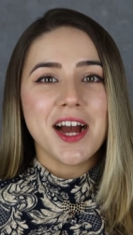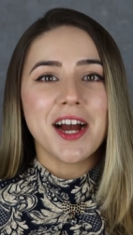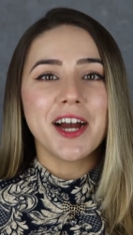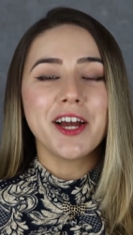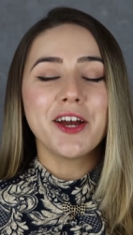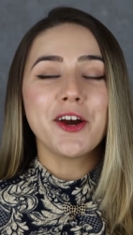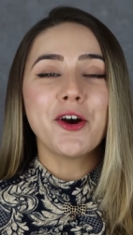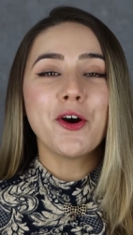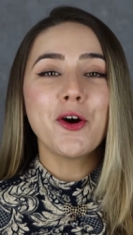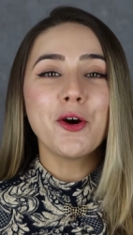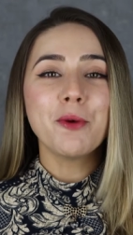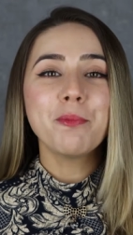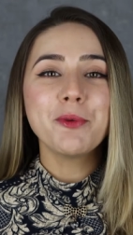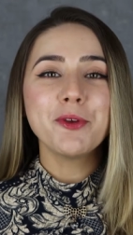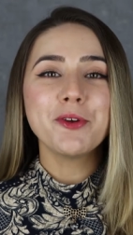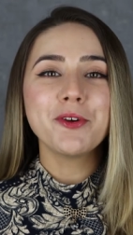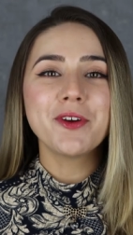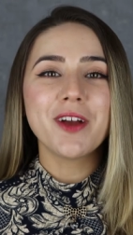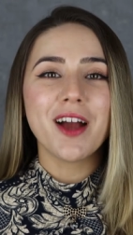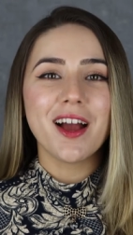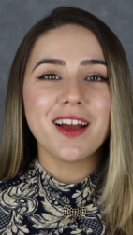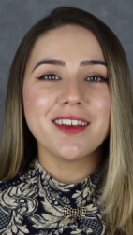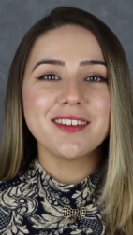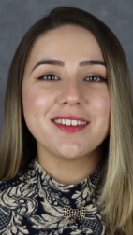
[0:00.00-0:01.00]
I hope you
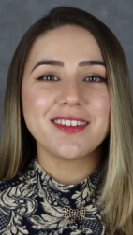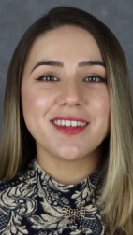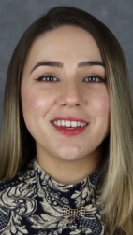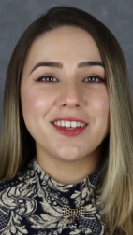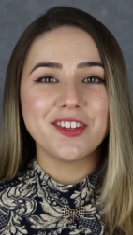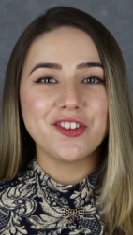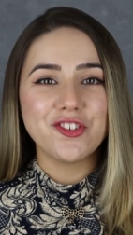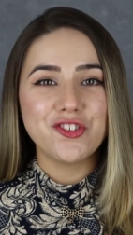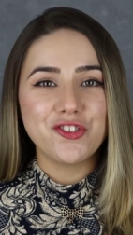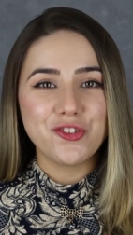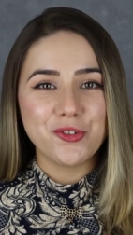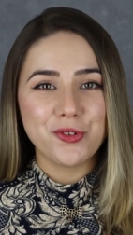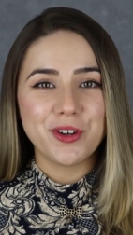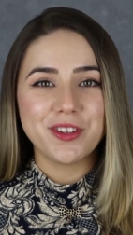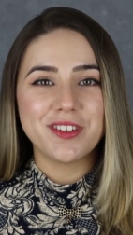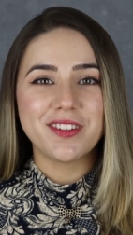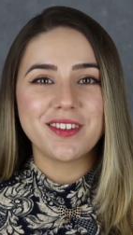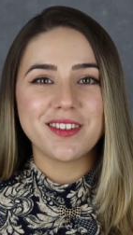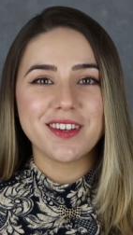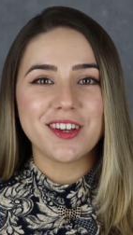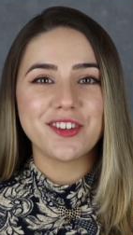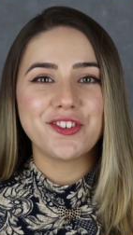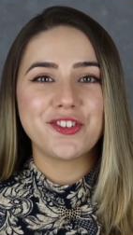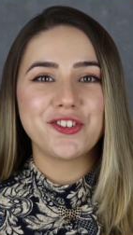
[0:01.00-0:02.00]
guys enjoyed
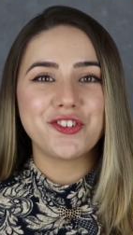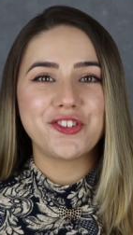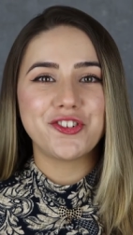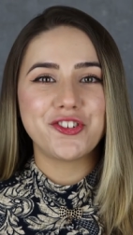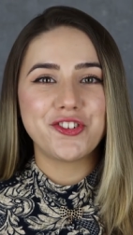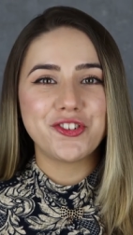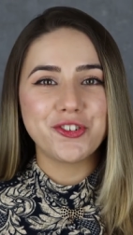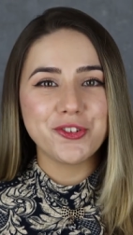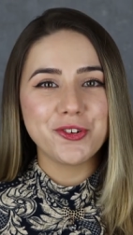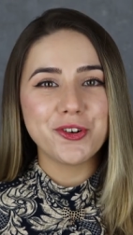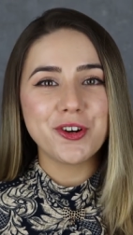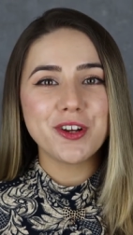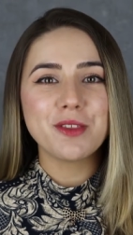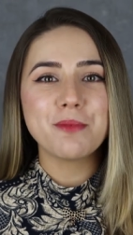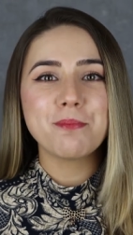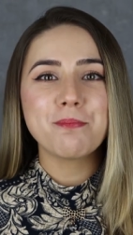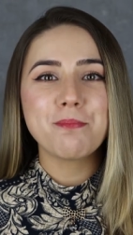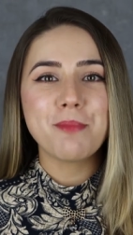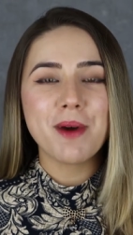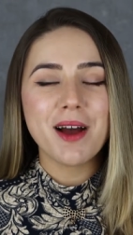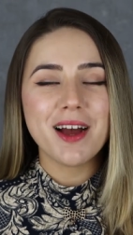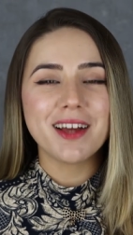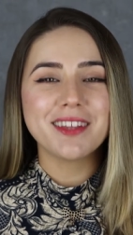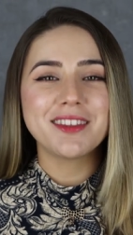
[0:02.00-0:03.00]
such a short
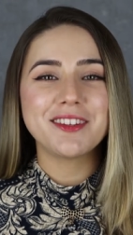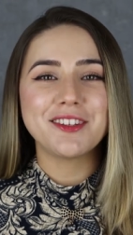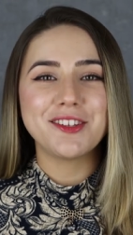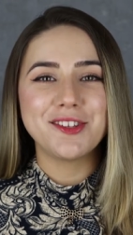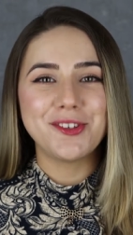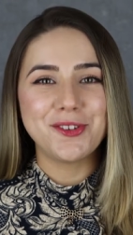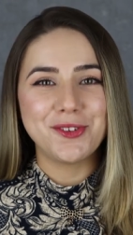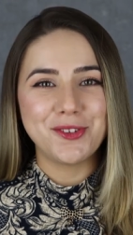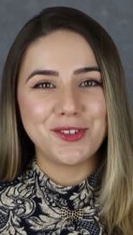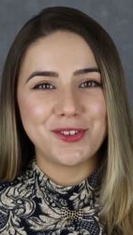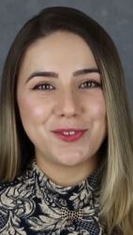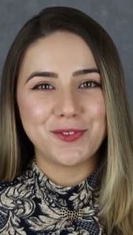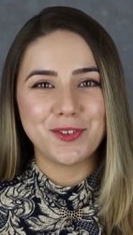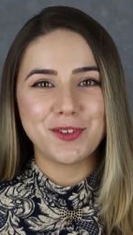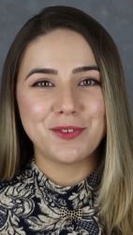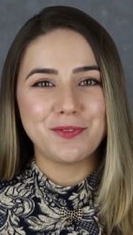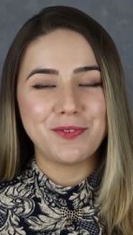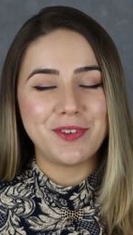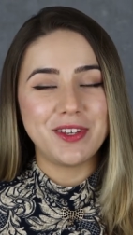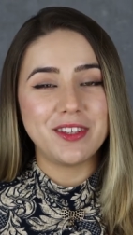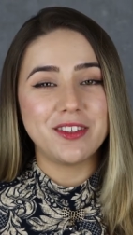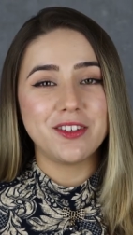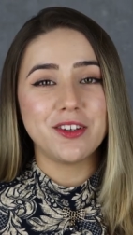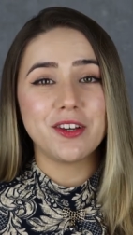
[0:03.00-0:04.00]
but useful
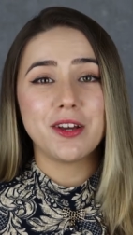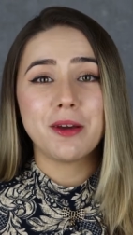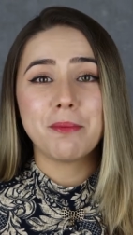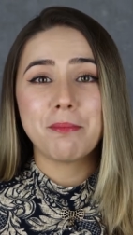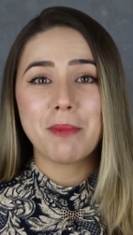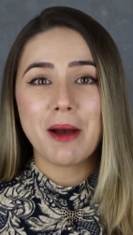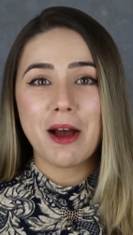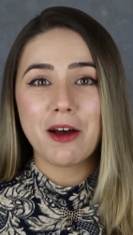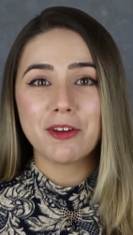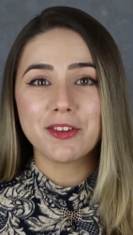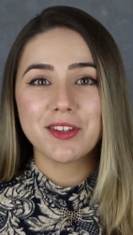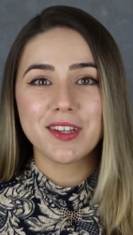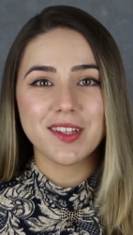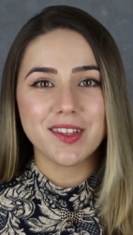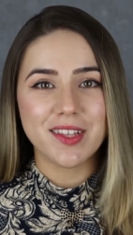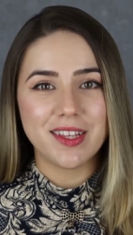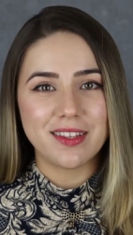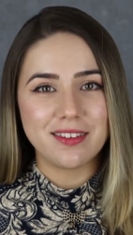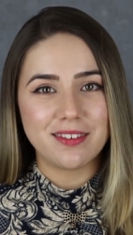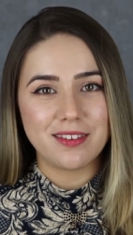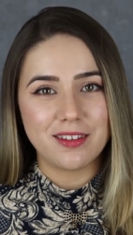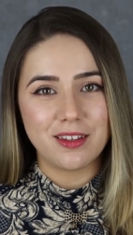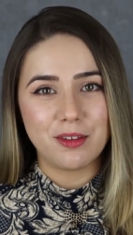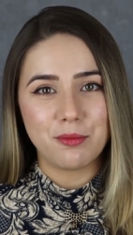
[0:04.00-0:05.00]
video about
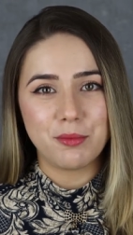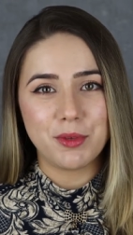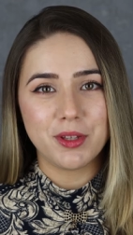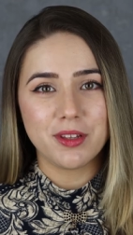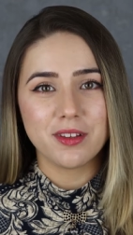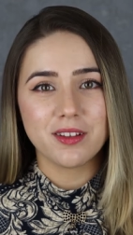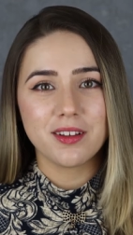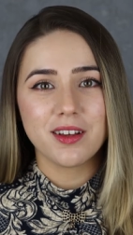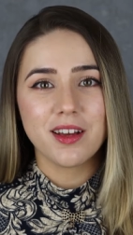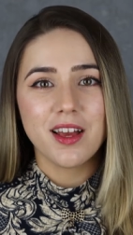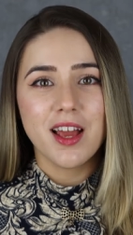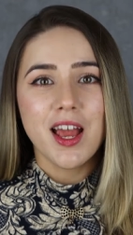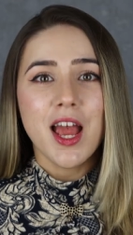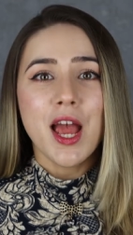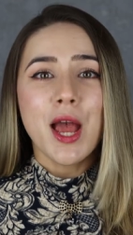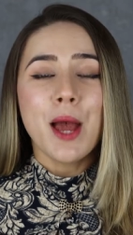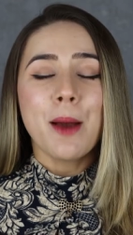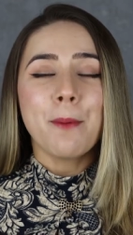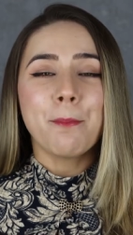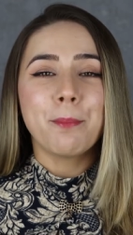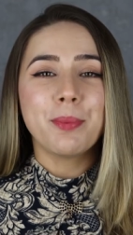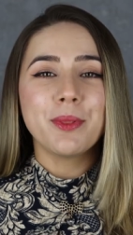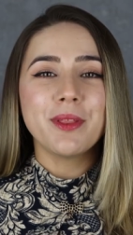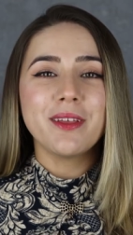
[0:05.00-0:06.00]
cleansing milk.
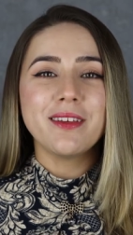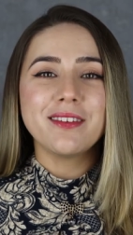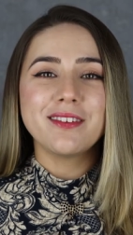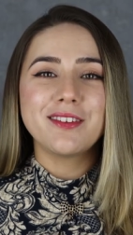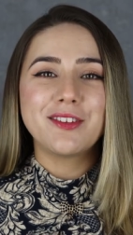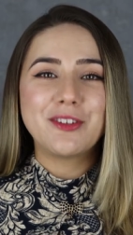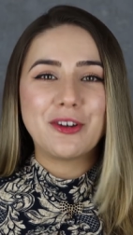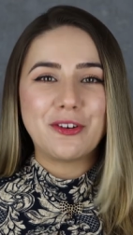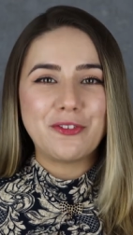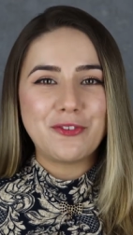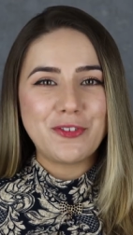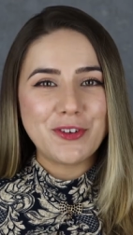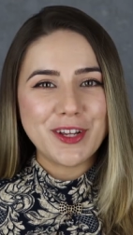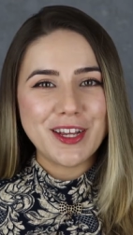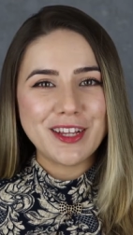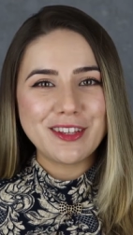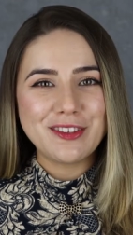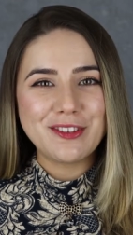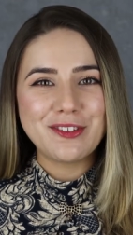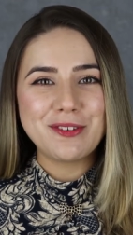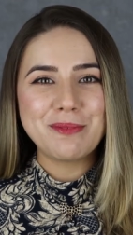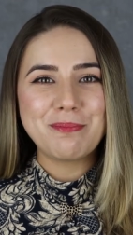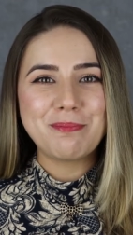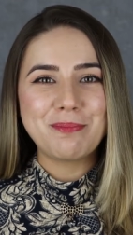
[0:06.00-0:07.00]
Please don't
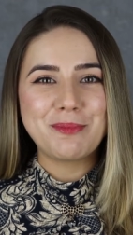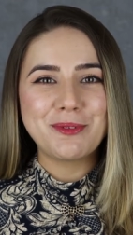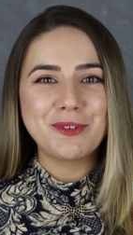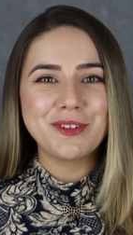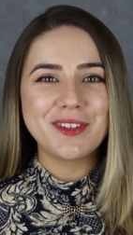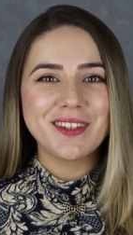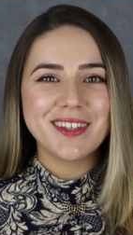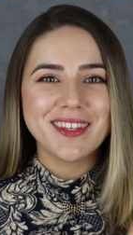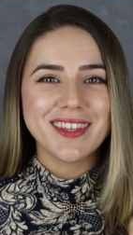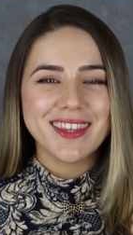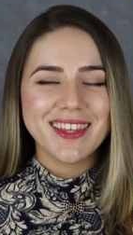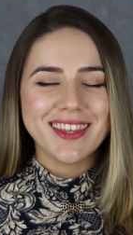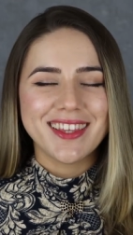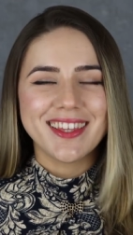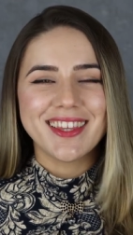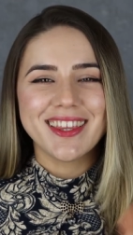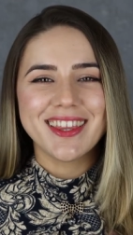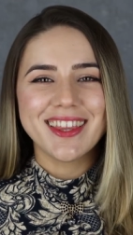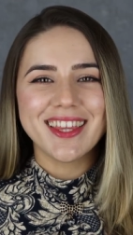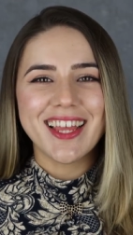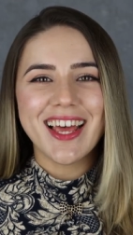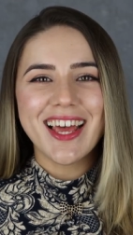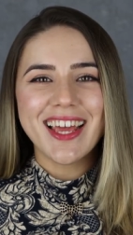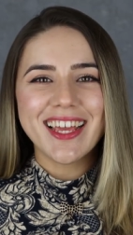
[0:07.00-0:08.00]
forget to put
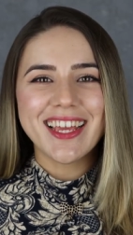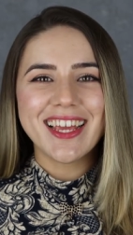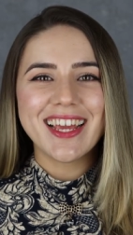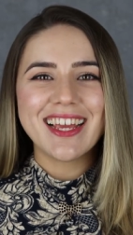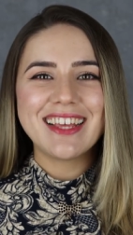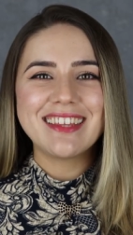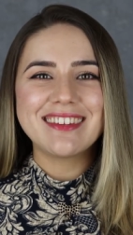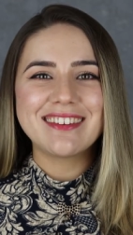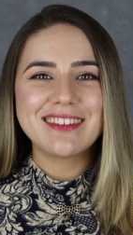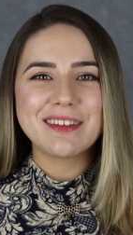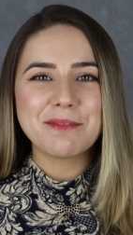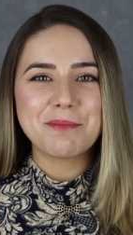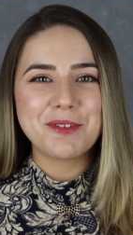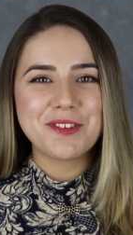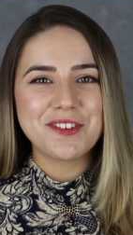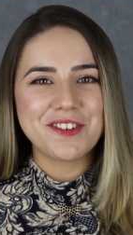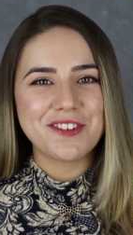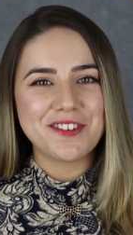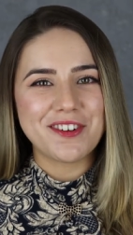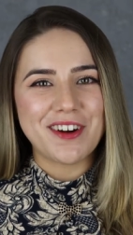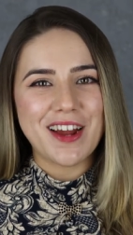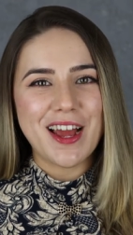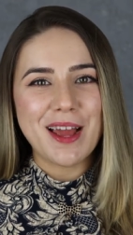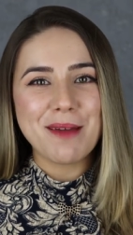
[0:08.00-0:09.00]
like and
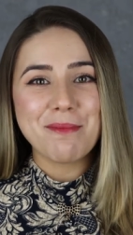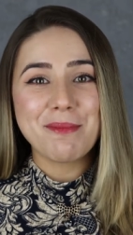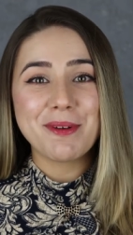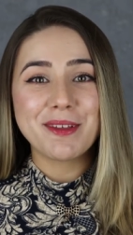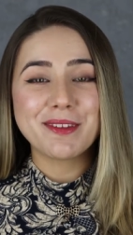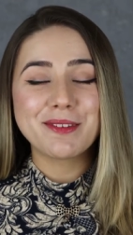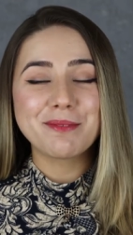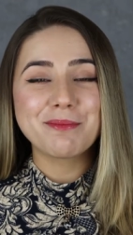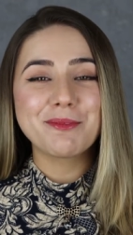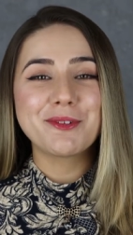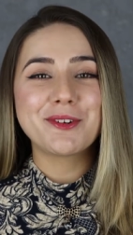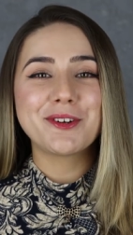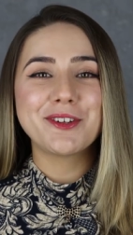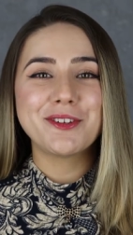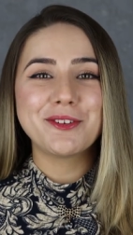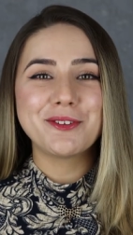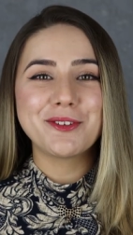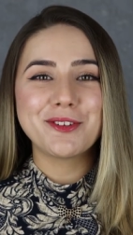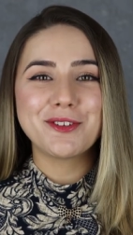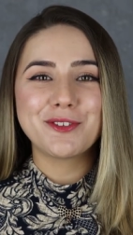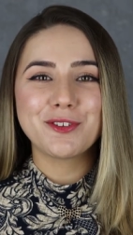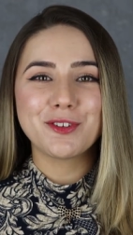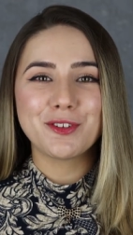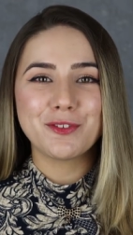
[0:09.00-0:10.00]
subscribe as more
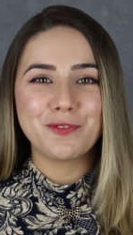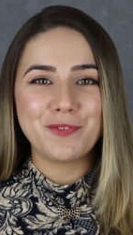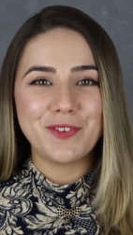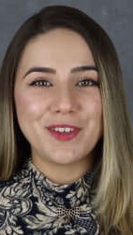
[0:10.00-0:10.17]
useful